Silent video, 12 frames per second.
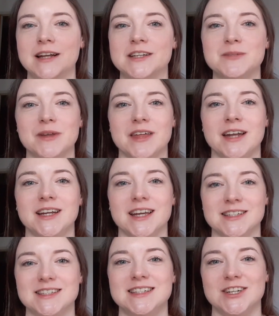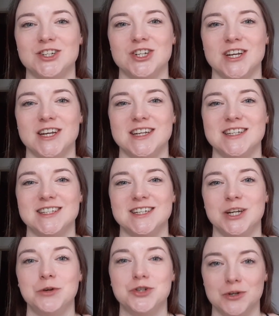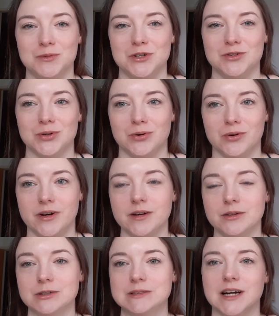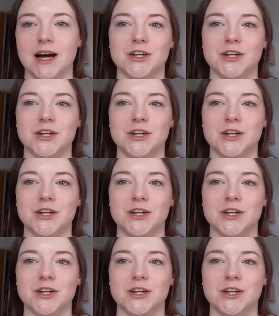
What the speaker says: Elizabeth Ann Can Stitch's YouTube tutorial.